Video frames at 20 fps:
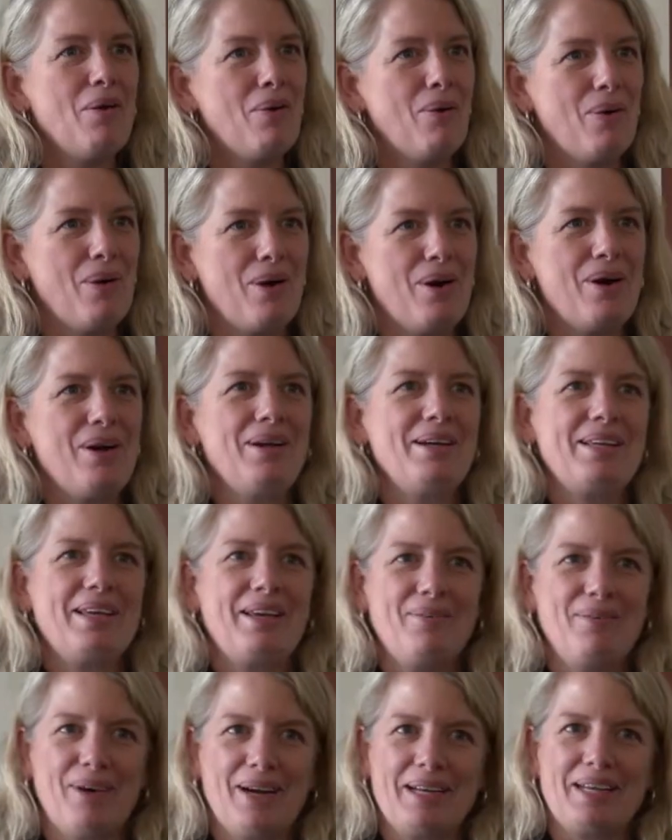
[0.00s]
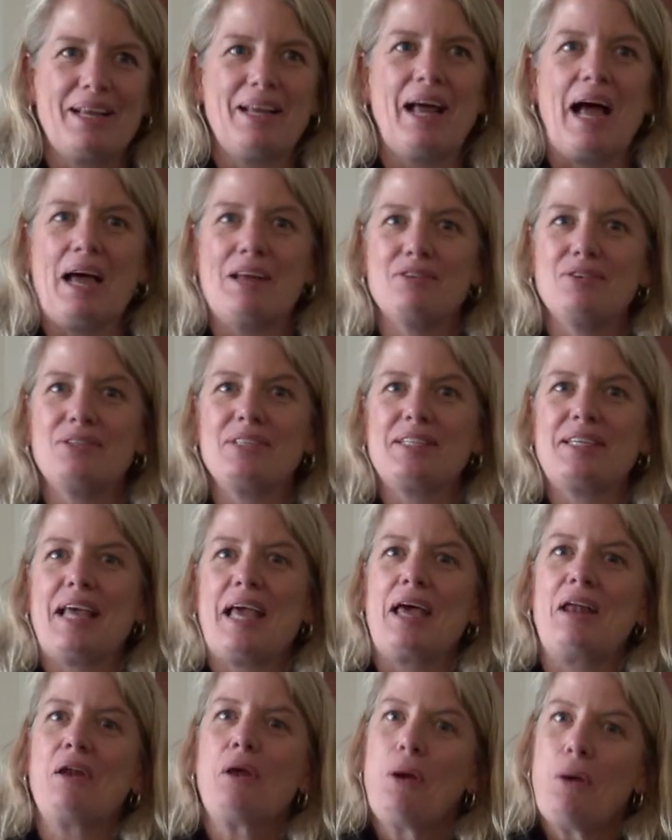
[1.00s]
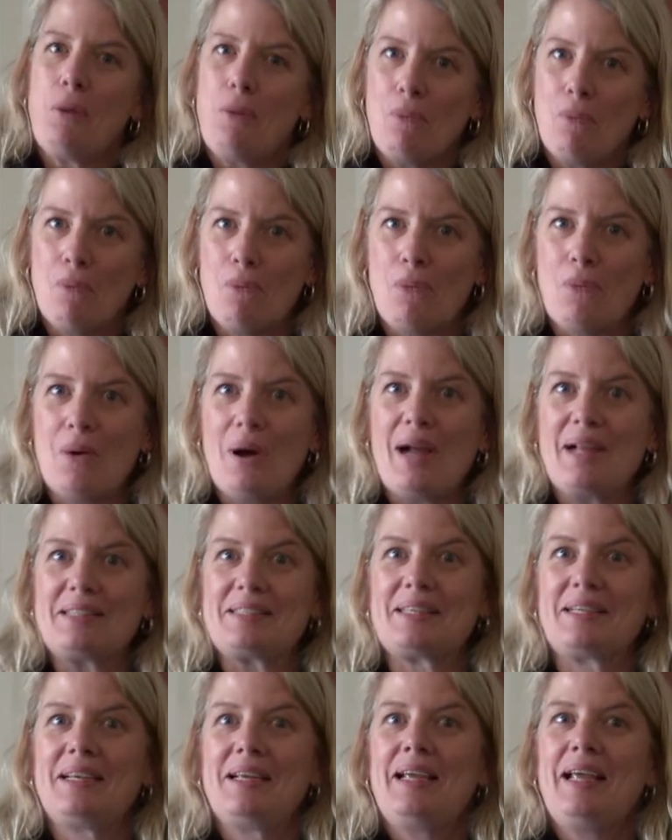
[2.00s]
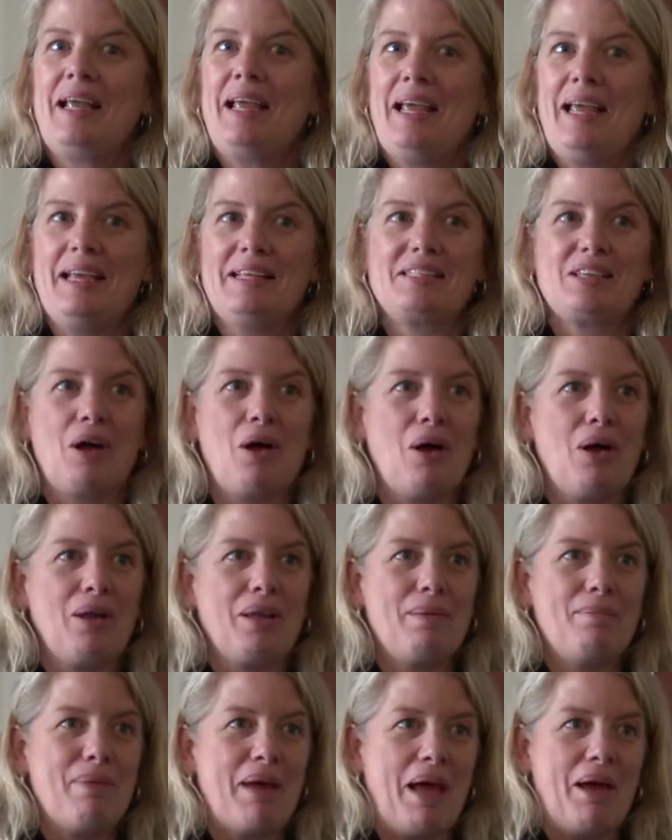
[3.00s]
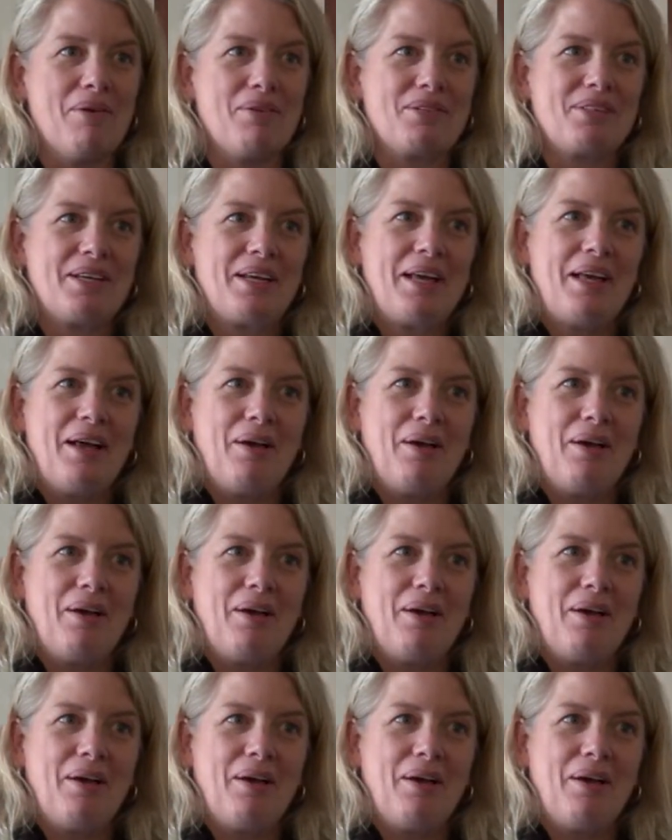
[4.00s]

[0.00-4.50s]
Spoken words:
or you want to understand what it's all about,